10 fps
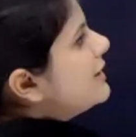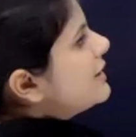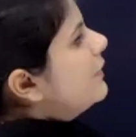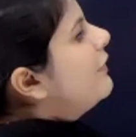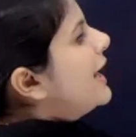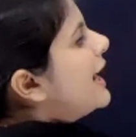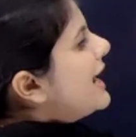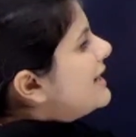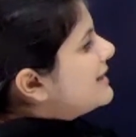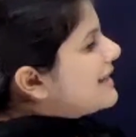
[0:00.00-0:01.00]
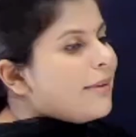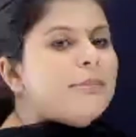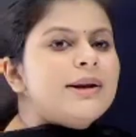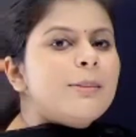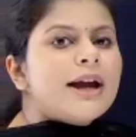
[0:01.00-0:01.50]
is when I
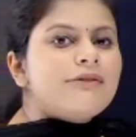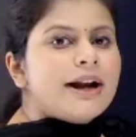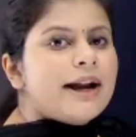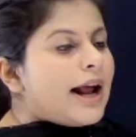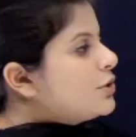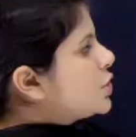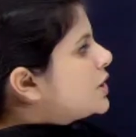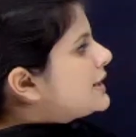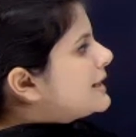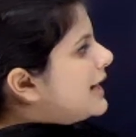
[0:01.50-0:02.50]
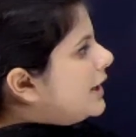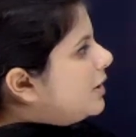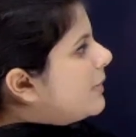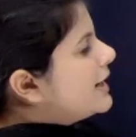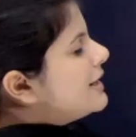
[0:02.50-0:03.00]
examine my financial
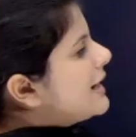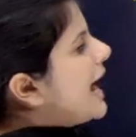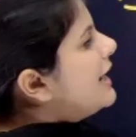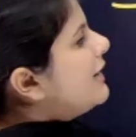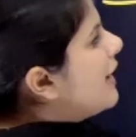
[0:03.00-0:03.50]
statements and